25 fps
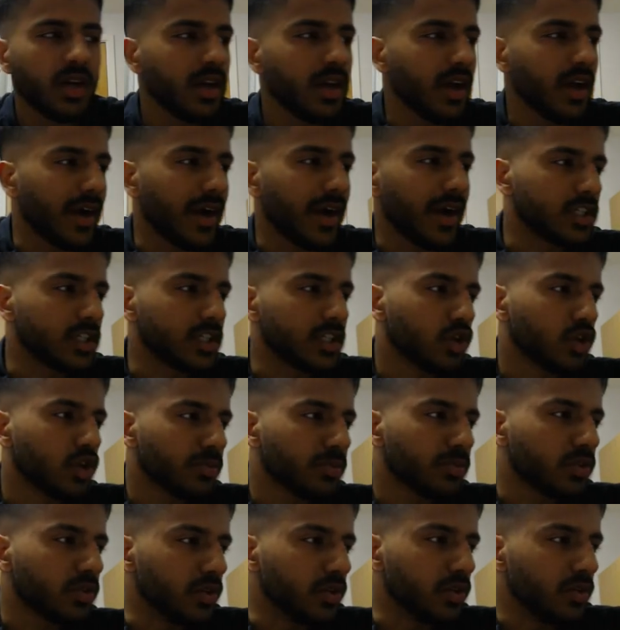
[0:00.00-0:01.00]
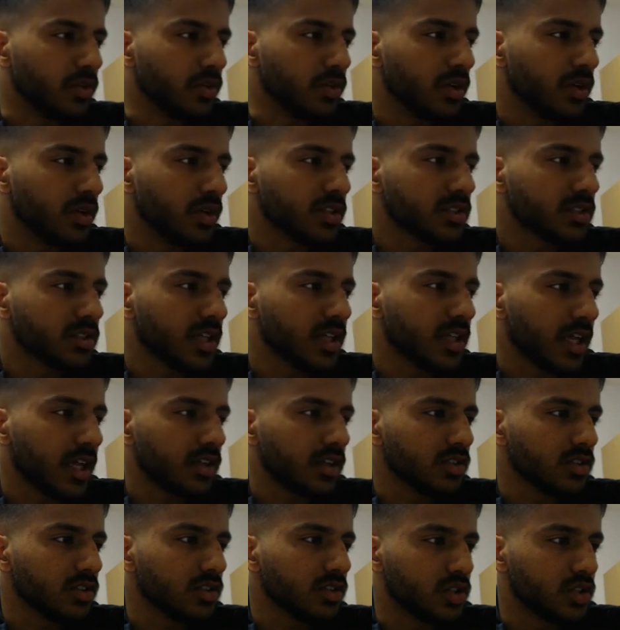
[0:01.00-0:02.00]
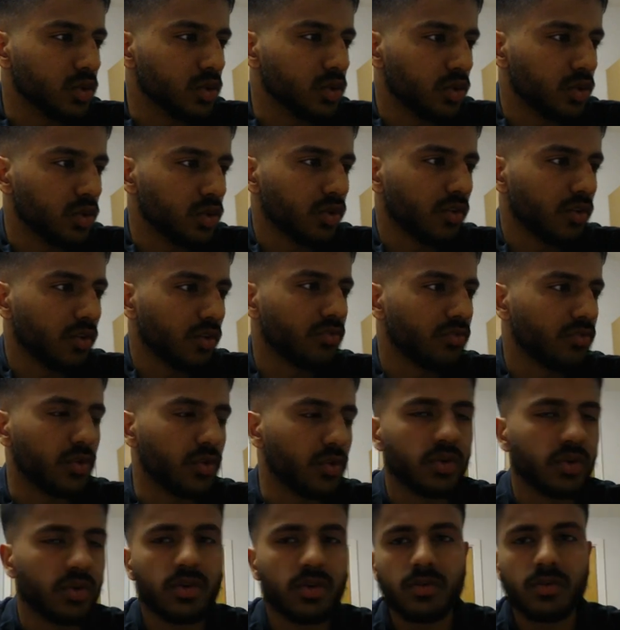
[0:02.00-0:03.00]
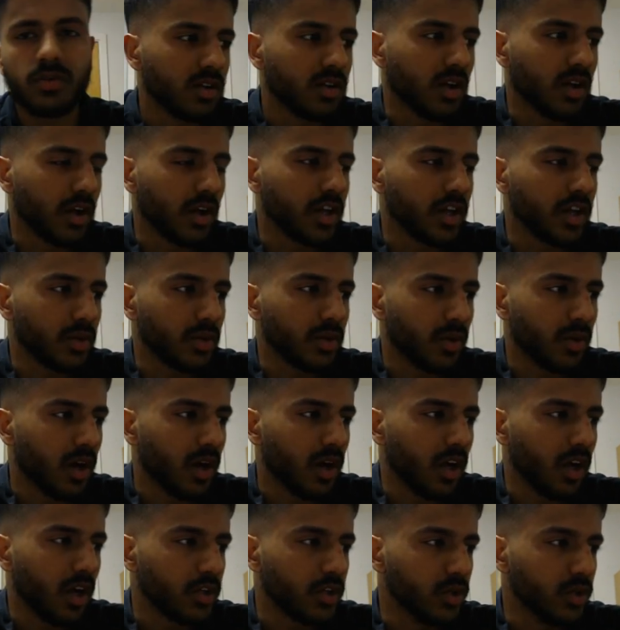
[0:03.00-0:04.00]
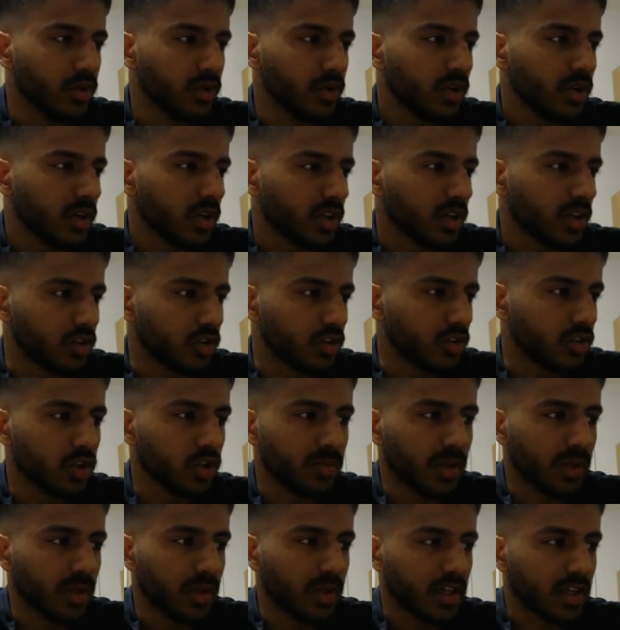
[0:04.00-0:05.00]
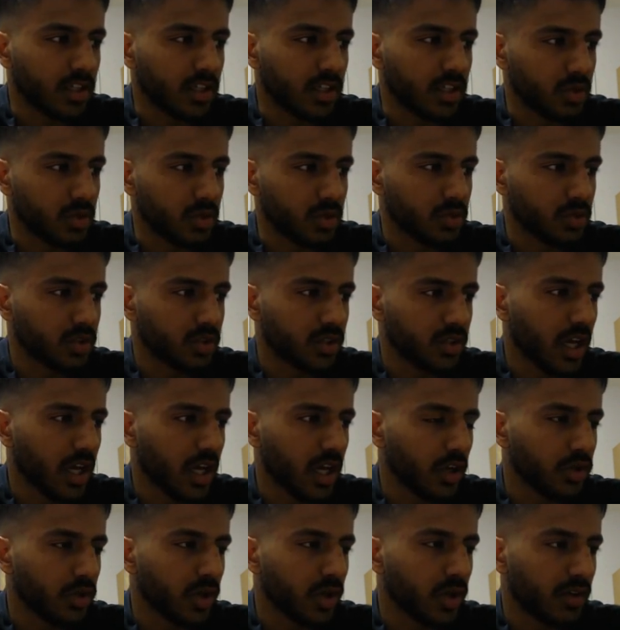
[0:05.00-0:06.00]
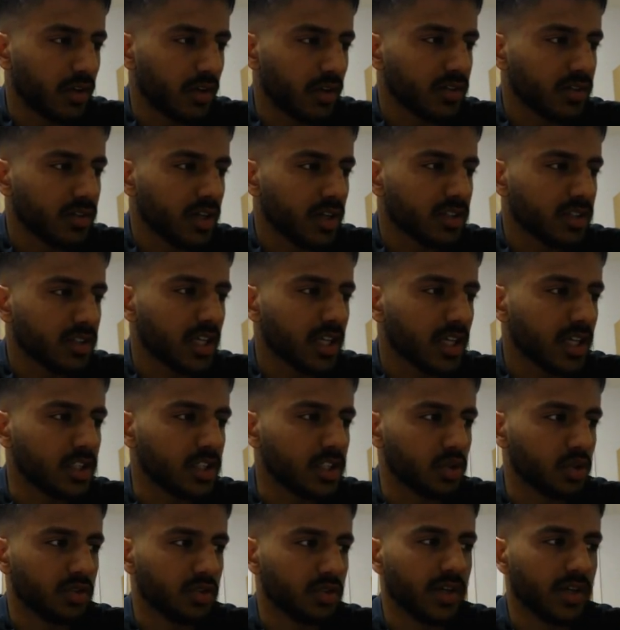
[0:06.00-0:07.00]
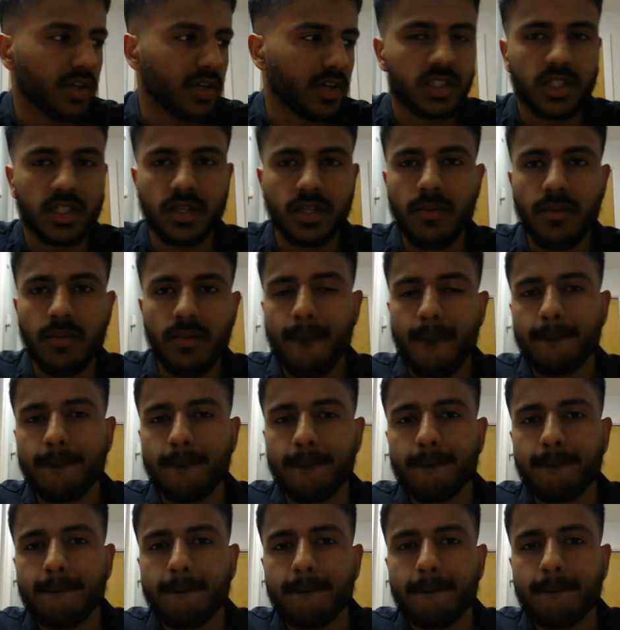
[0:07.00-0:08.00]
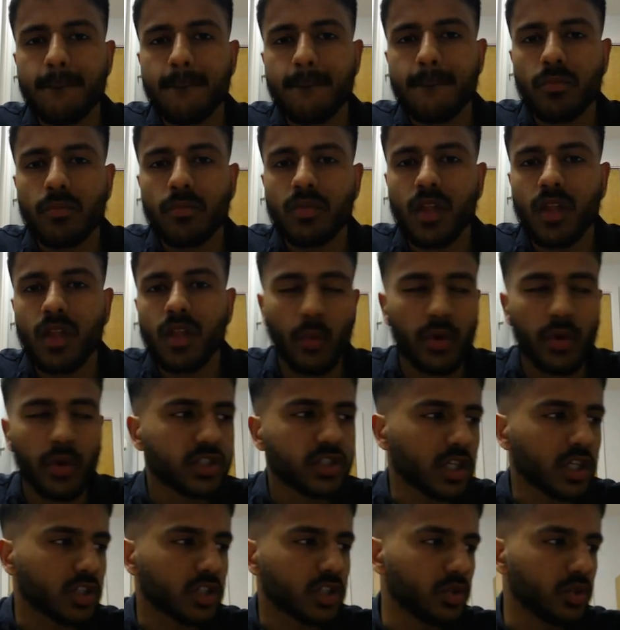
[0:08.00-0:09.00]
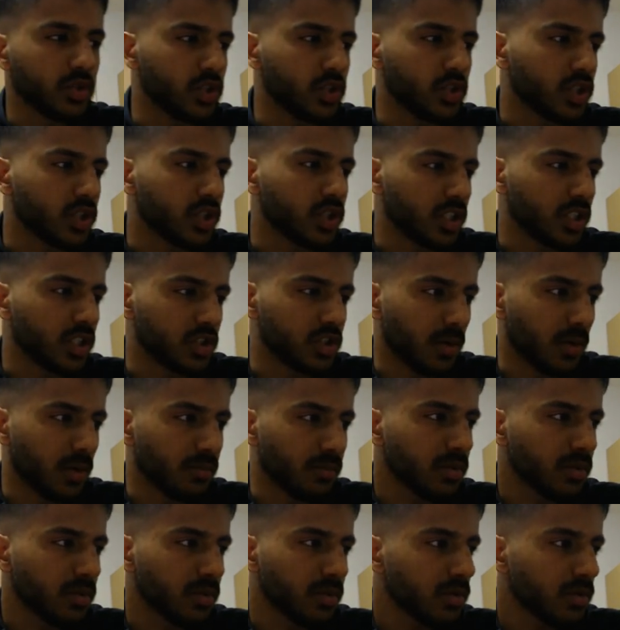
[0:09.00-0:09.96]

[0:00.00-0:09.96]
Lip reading: and it drops you 10 joules of food. Now here you are, and you consume that 10 joules, so now you have 10 joules of energy. And what you try to do is you try to jump.